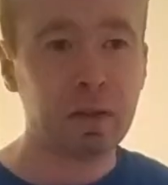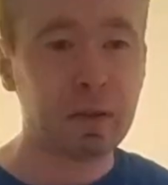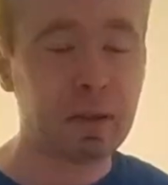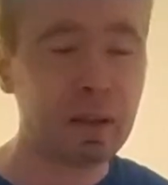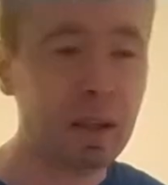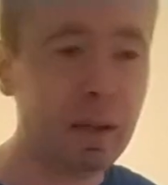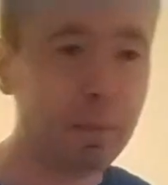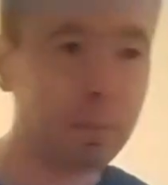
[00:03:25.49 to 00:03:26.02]

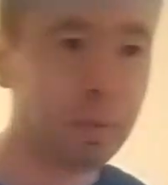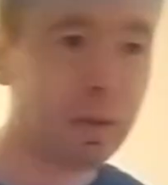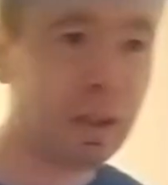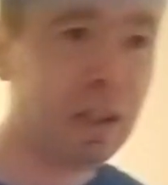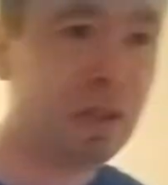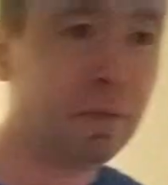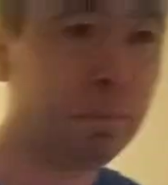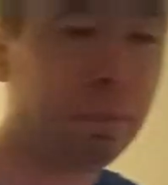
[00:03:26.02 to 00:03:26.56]
club
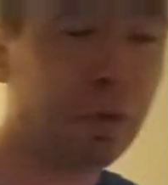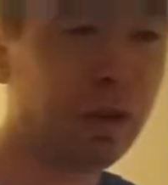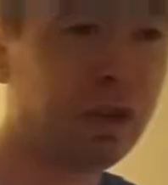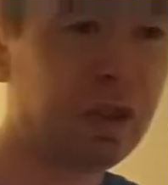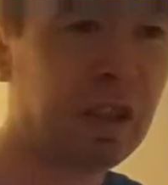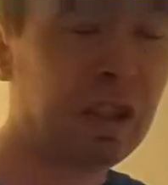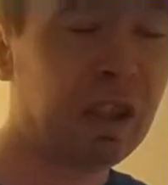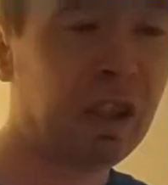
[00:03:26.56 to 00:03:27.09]
in
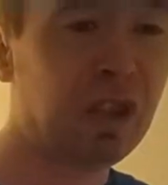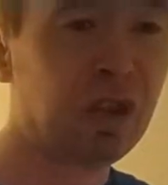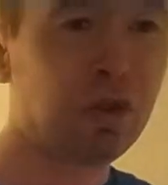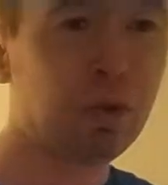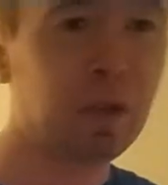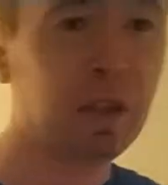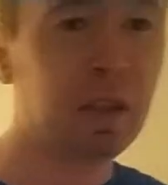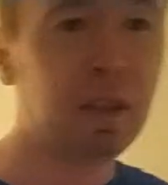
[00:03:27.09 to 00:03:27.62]
Bundesliga
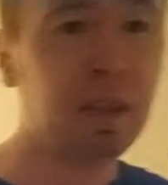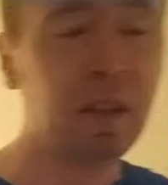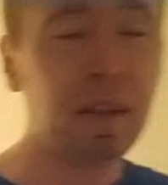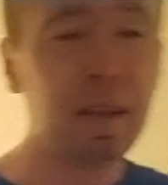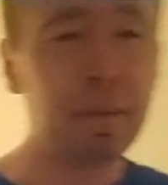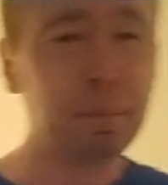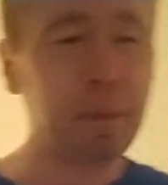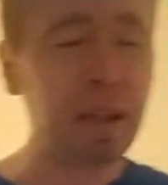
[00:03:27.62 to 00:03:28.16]
history,
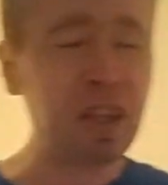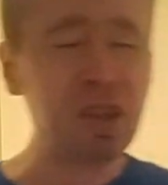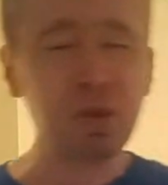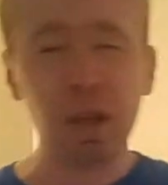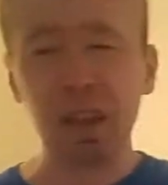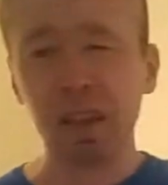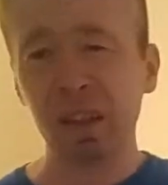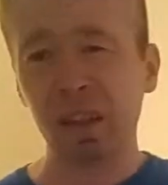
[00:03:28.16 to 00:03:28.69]
but they're
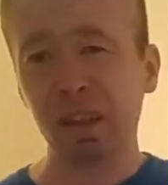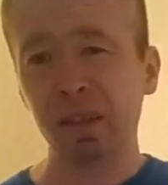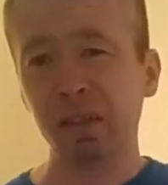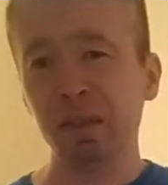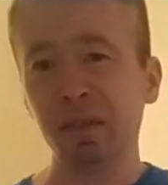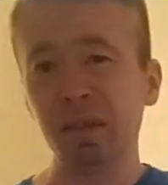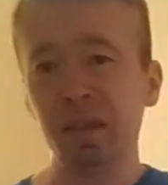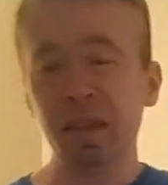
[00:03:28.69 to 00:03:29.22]
struggling.